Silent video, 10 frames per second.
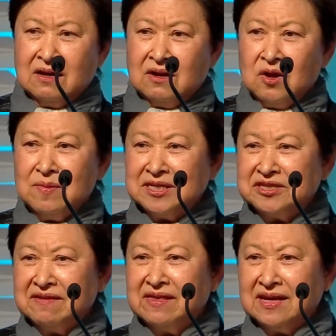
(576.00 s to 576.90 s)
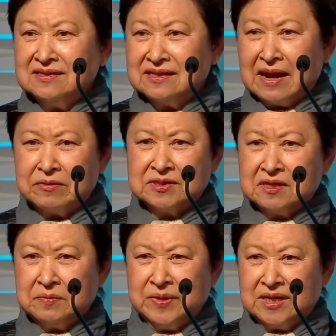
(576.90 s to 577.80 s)
a whole bunch of things that I was going
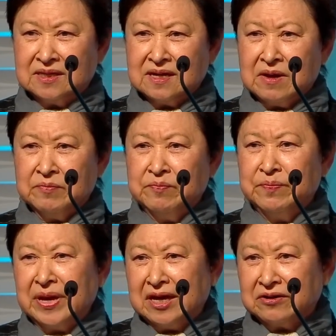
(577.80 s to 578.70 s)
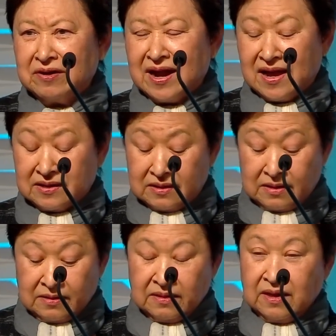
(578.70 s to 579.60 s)
to become better at
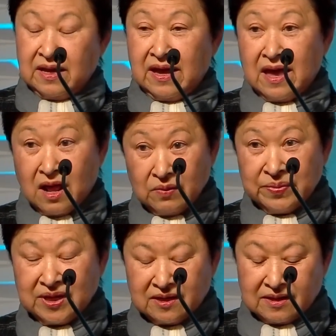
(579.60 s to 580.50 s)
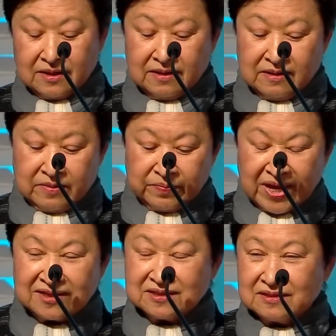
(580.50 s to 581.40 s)
helping
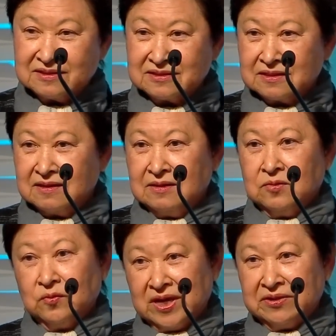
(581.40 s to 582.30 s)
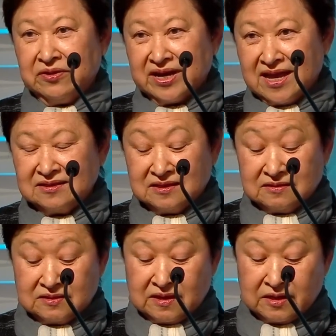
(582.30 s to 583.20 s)
peasants win their
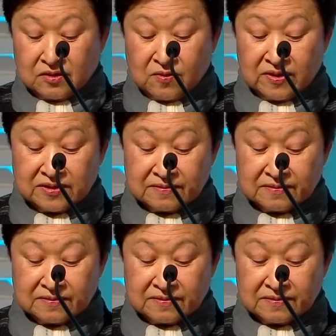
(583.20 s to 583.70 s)
cases in court.